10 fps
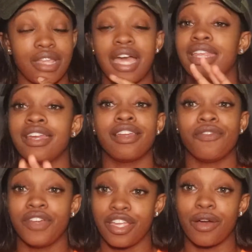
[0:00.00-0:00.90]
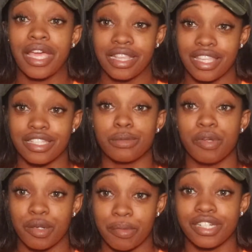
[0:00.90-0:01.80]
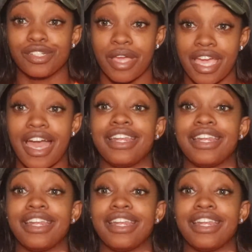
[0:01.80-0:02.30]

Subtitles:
I needed a video like this, pretty much, okay?